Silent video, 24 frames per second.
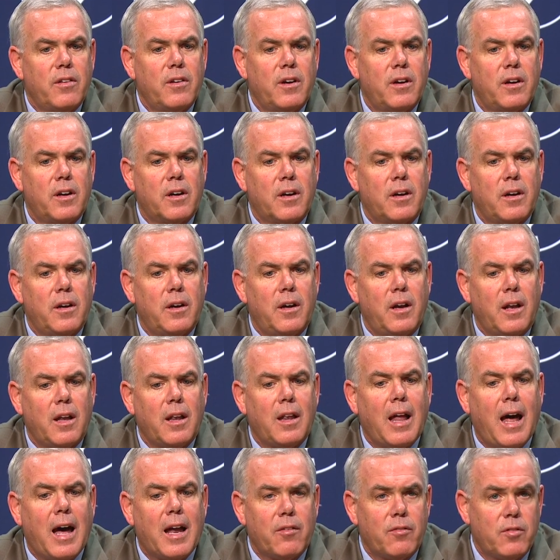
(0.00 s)
a
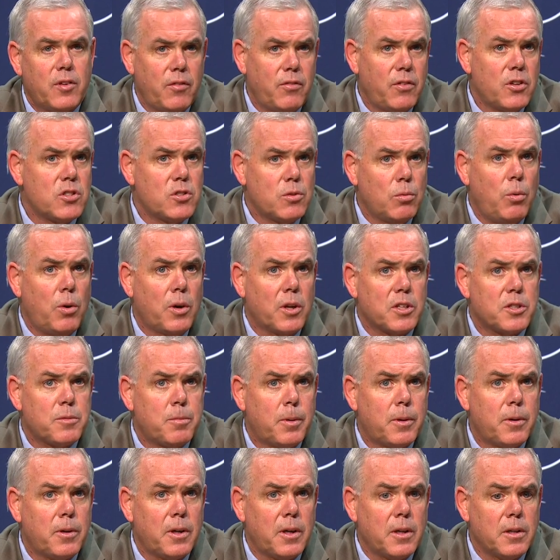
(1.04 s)
lot of Division One
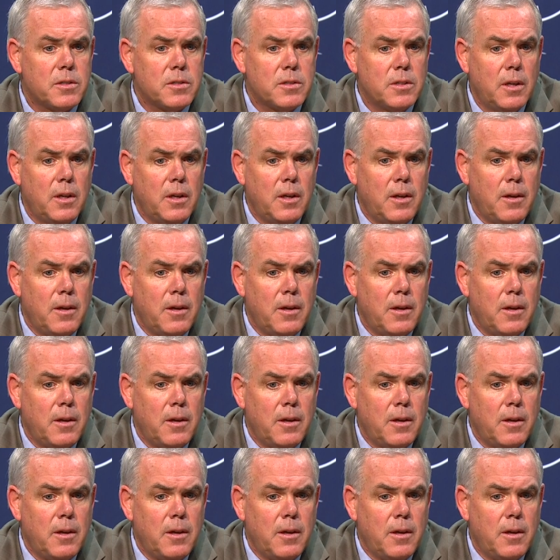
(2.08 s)
experience.